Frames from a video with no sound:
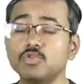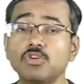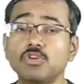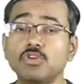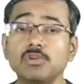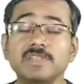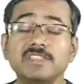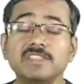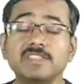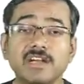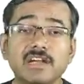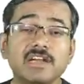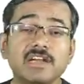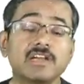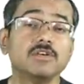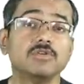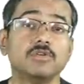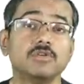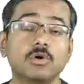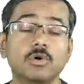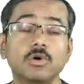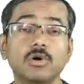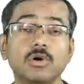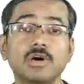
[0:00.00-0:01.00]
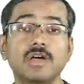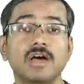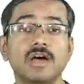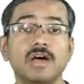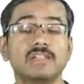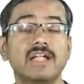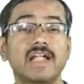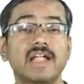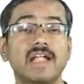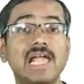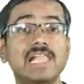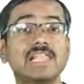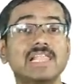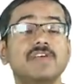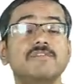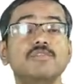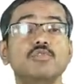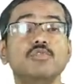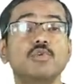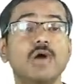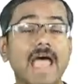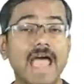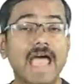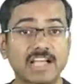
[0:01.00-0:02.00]
you will be thrilled to know that I'll
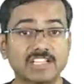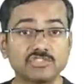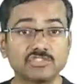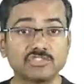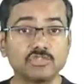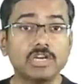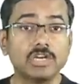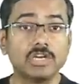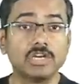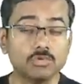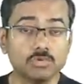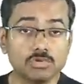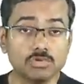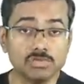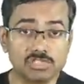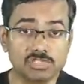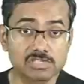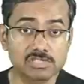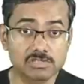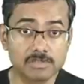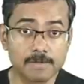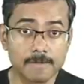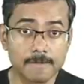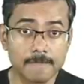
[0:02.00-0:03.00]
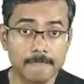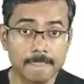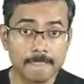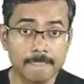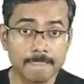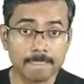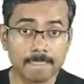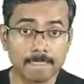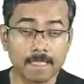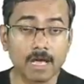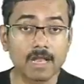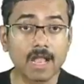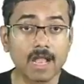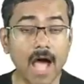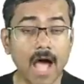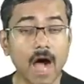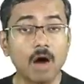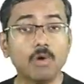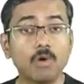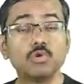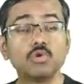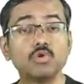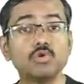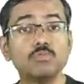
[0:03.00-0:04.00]
give you actual tools and
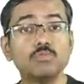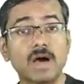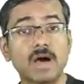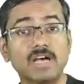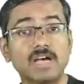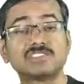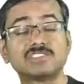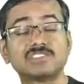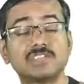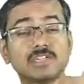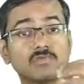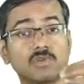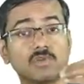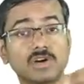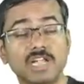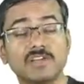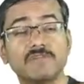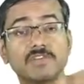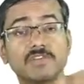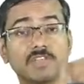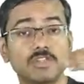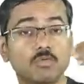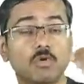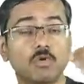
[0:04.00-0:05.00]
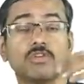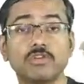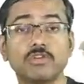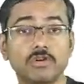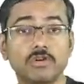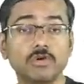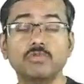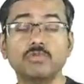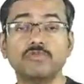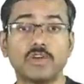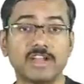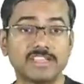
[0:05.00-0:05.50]
how to master whatever you want to do.